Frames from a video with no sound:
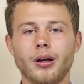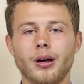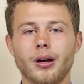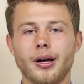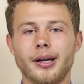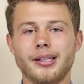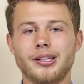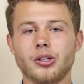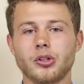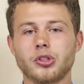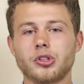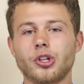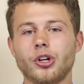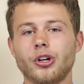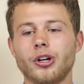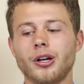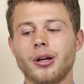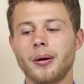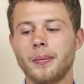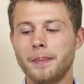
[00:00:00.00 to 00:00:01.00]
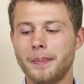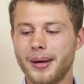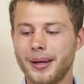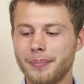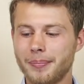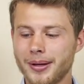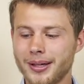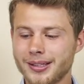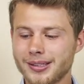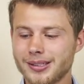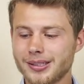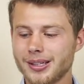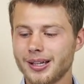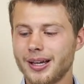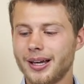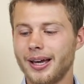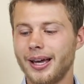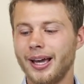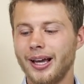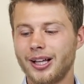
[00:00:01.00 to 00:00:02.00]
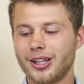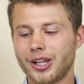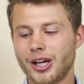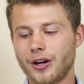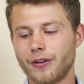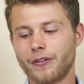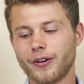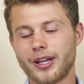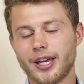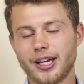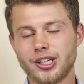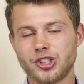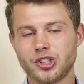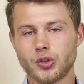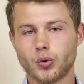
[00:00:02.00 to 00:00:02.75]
until certain amendments and clarifications